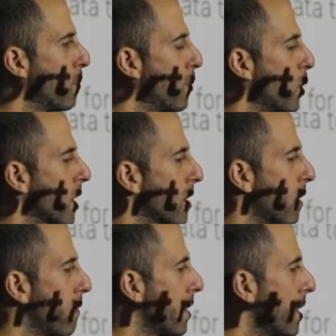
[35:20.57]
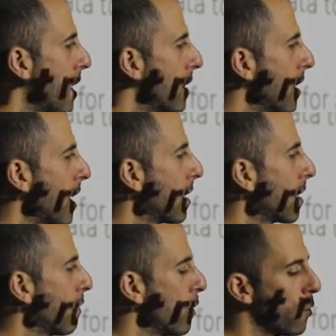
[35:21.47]
putting stuff in a data
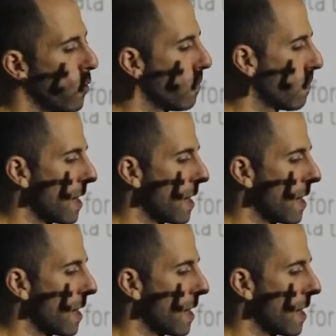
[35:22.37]
lake, if you're not